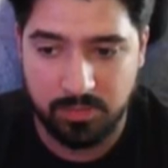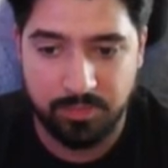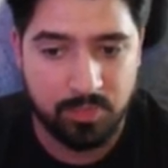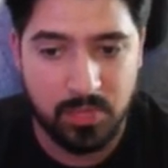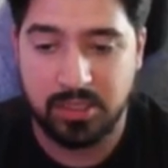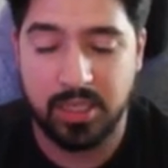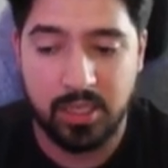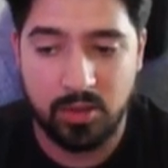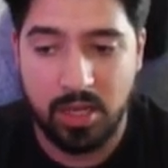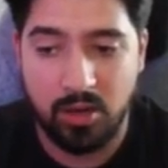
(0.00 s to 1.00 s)
Say you
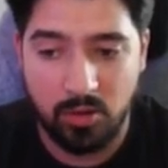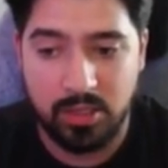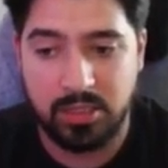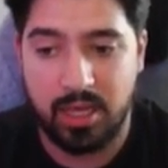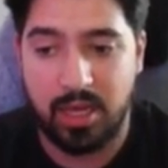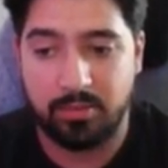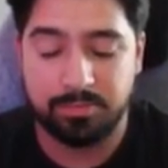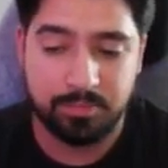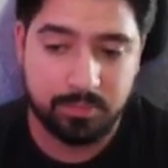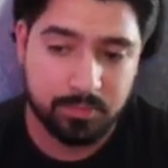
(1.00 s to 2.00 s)
then notice that,
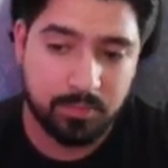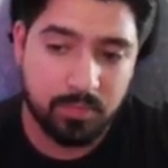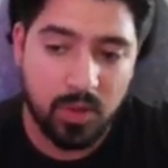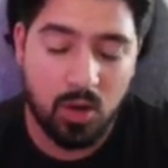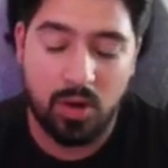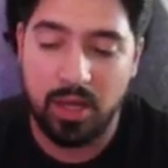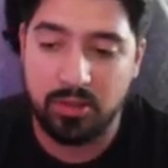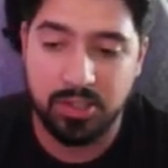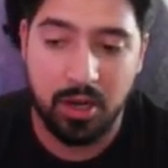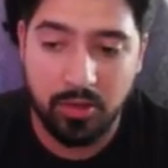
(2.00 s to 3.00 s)
okay, there's
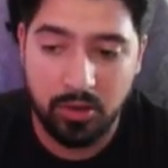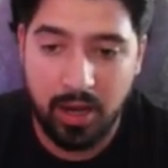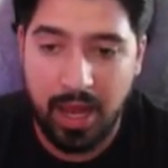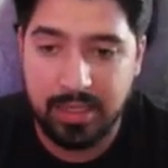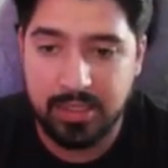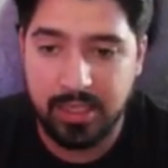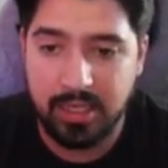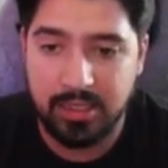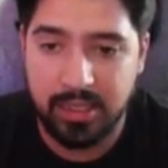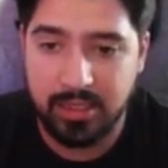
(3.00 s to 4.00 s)
another ad set
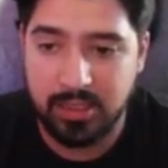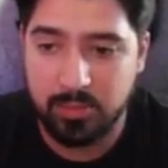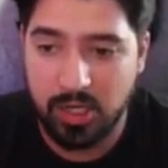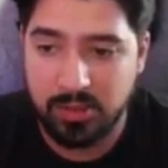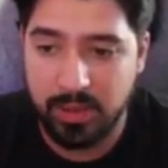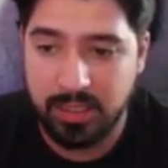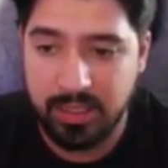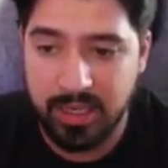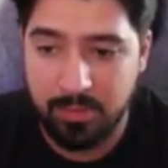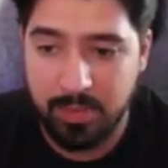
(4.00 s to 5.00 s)
inside this prospecting
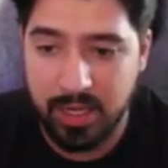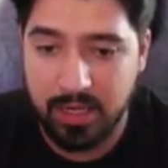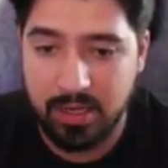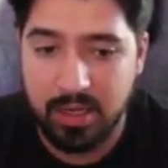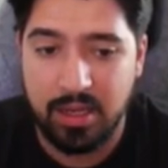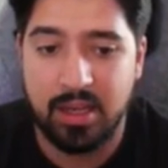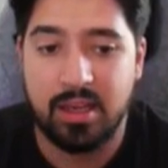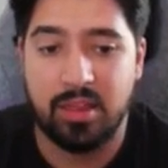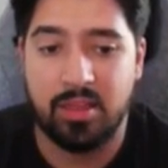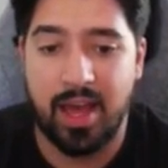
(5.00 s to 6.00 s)
campaign
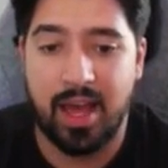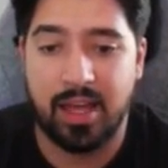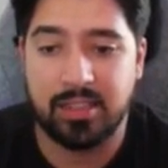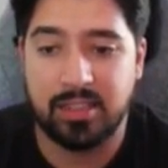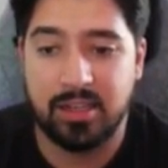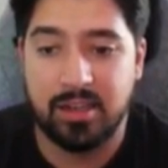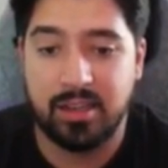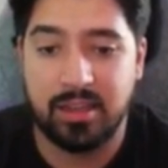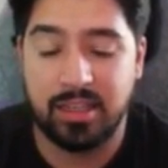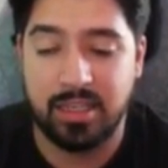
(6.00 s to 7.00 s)
that
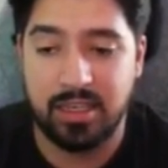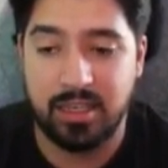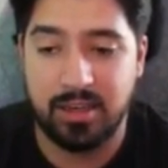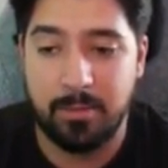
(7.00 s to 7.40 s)
the